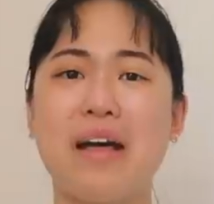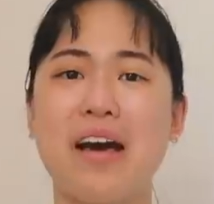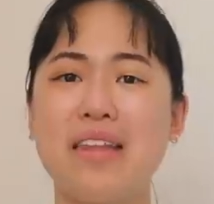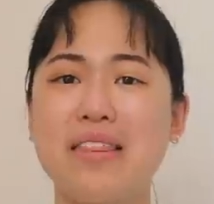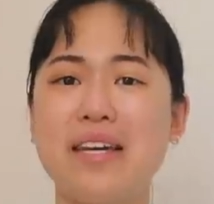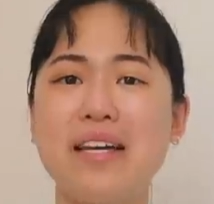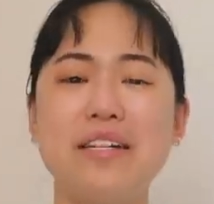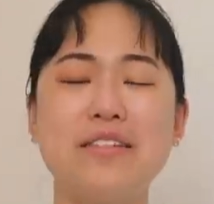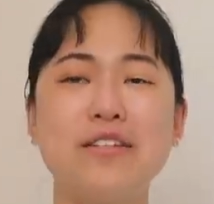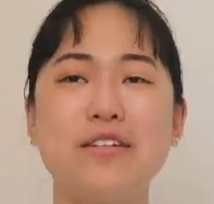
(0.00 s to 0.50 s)
I
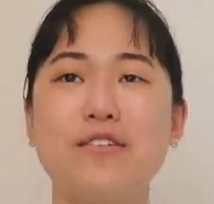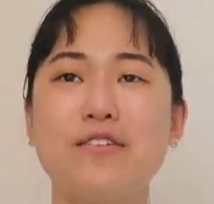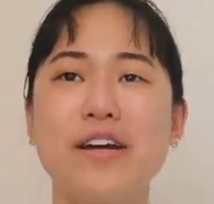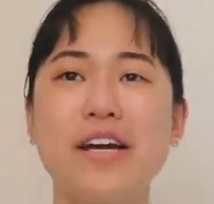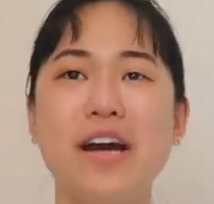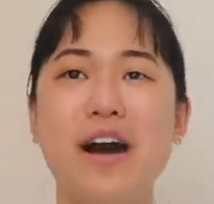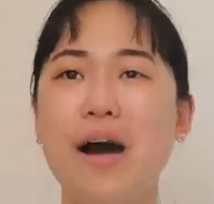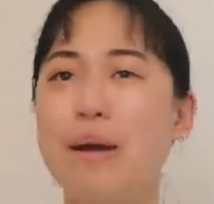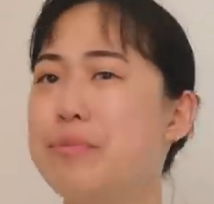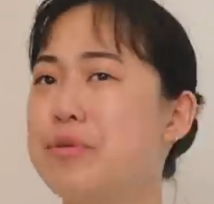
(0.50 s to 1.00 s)
think it's a
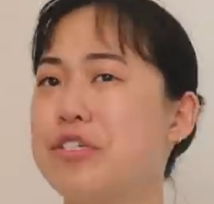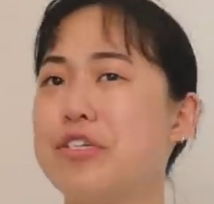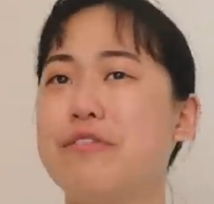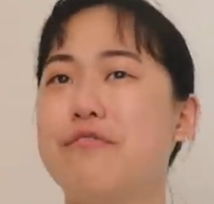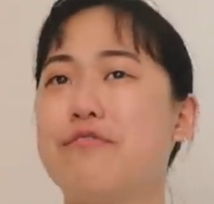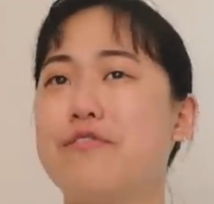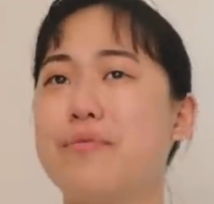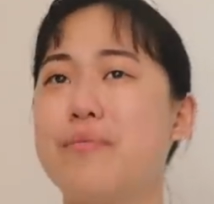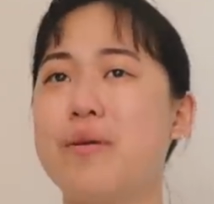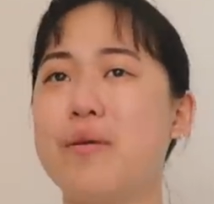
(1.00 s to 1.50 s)
great
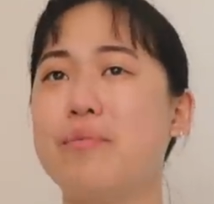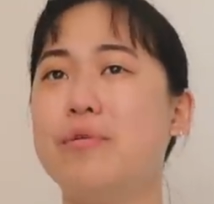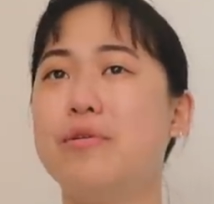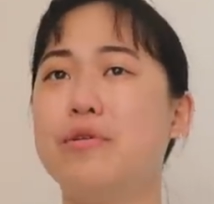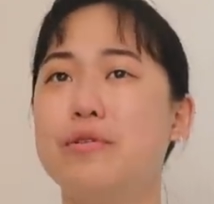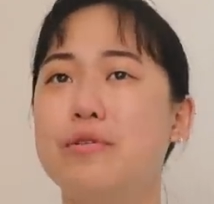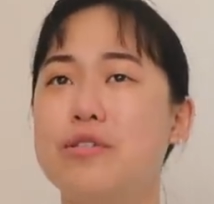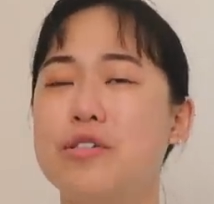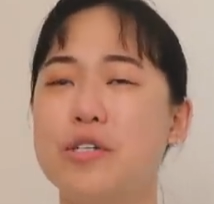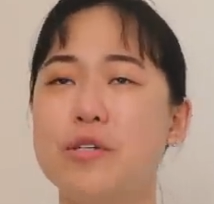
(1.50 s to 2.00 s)
option for people
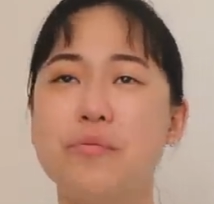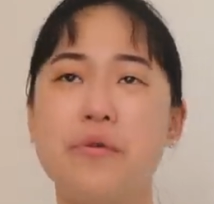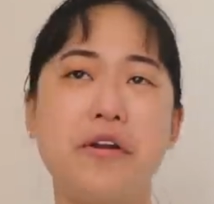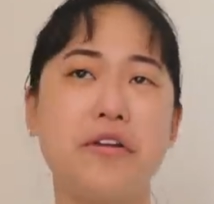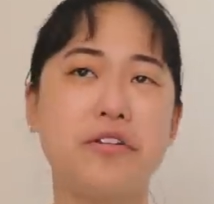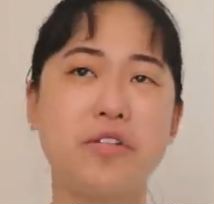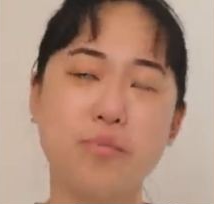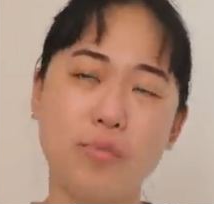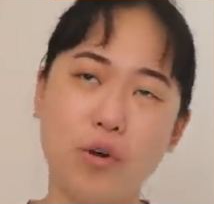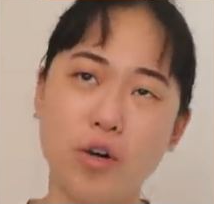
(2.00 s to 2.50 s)
who still want
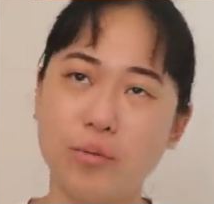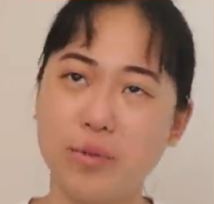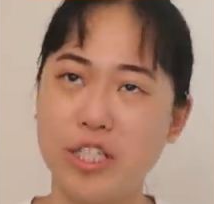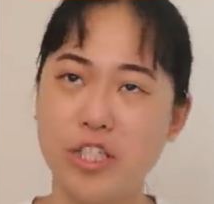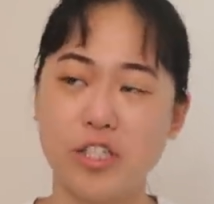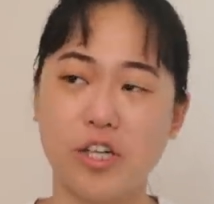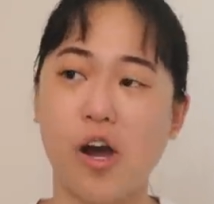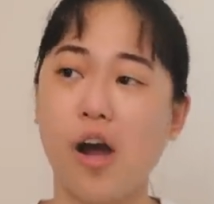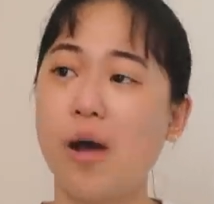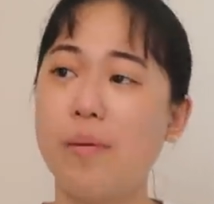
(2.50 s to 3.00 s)
to support my
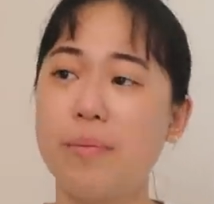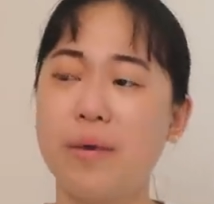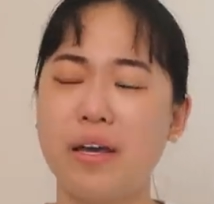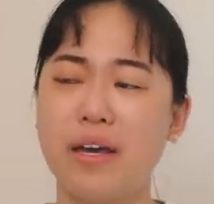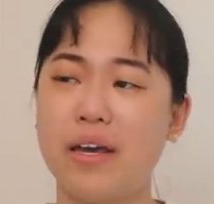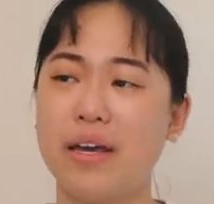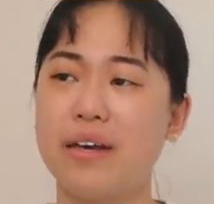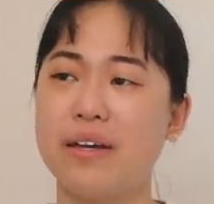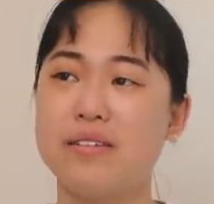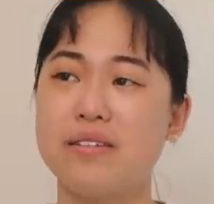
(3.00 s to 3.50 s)
shop
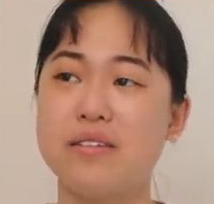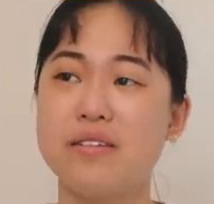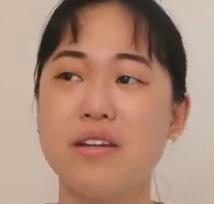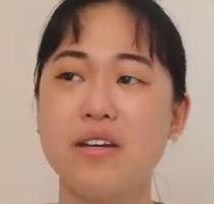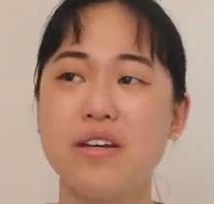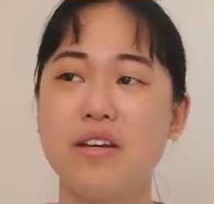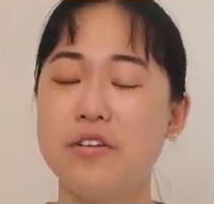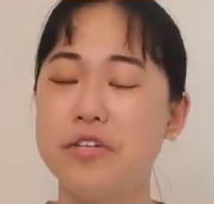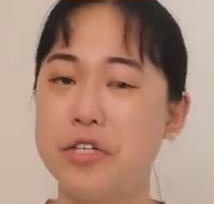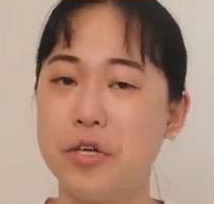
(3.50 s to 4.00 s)
and
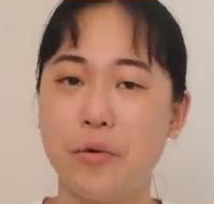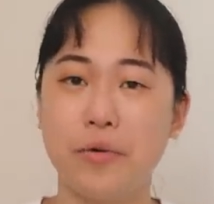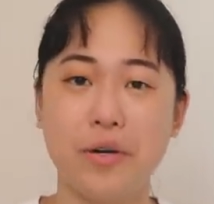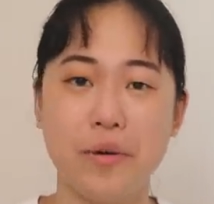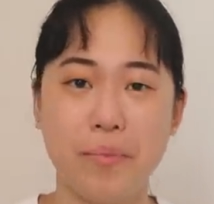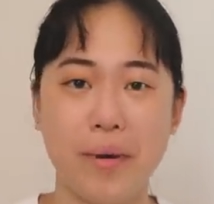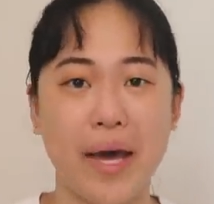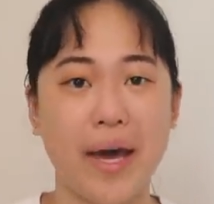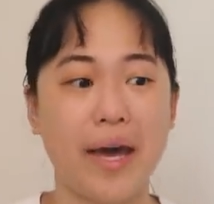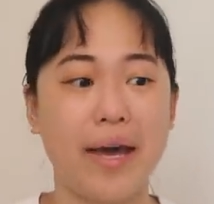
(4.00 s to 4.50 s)
don't
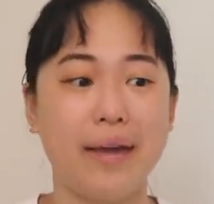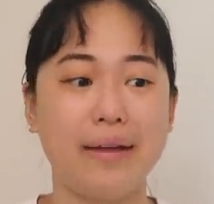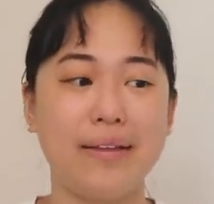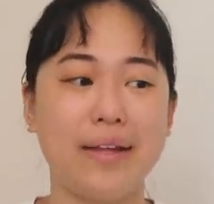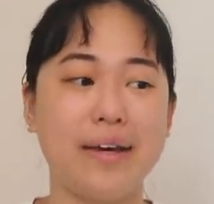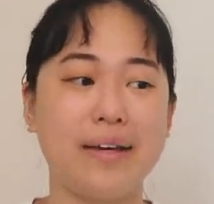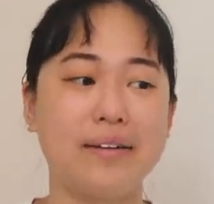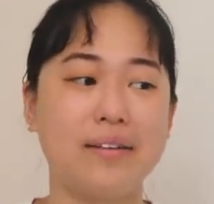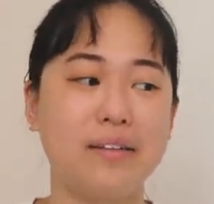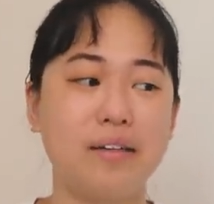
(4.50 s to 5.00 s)
want to pay
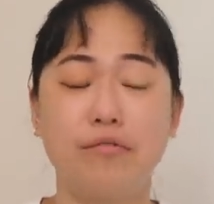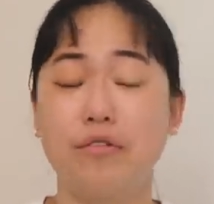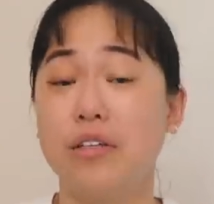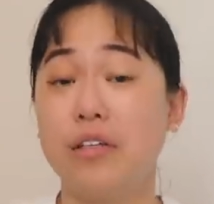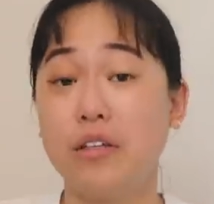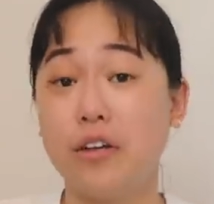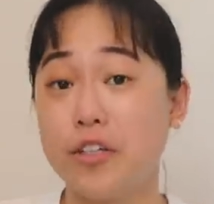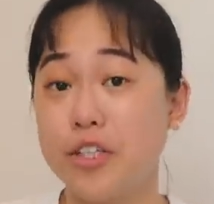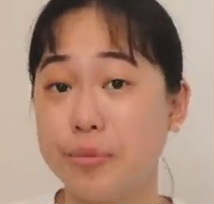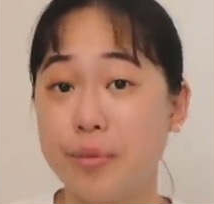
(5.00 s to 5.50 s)
like a
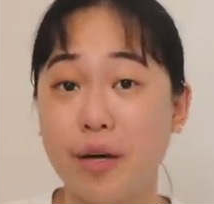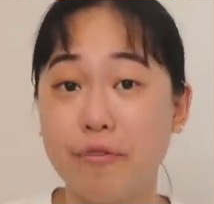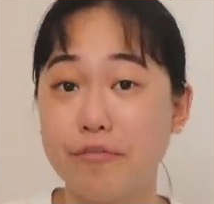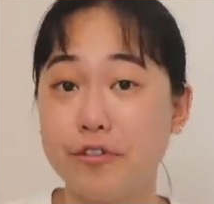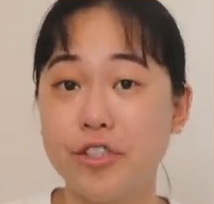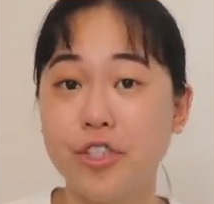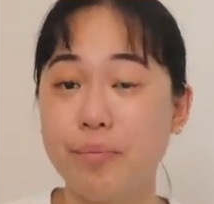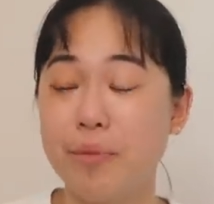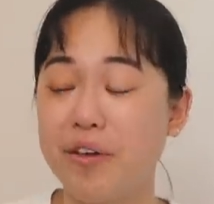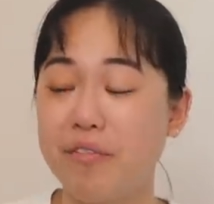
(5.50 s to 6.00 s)
really large amount
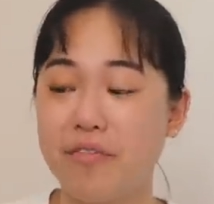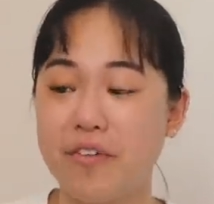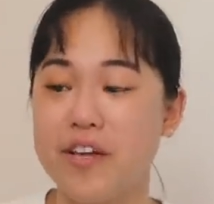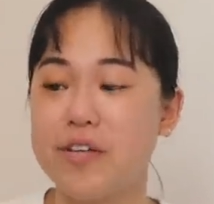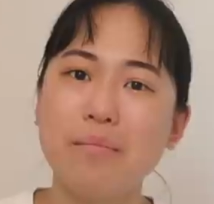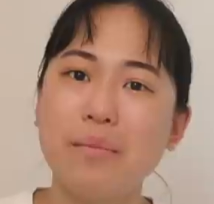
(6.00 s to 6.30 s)
for shipping fees.